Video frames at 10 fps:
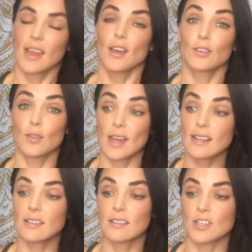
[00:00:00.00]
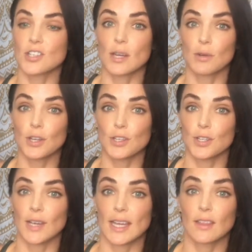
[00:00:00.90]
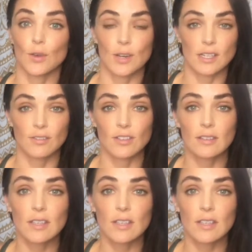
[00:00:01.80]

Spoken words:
So that's essentially what you're doing. The only difference